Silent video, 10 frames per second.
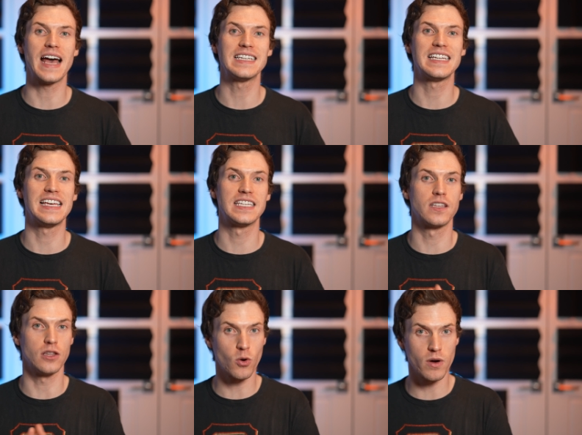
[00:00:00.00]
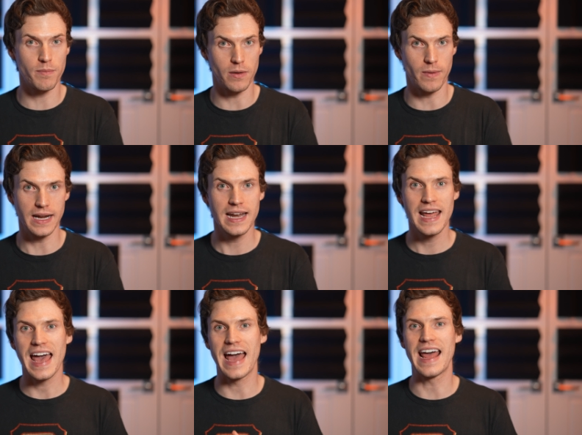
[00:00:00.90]
S is the lower bitrate,
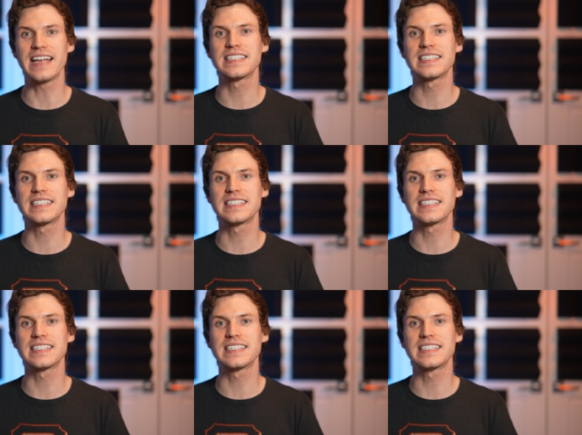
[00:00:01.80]
and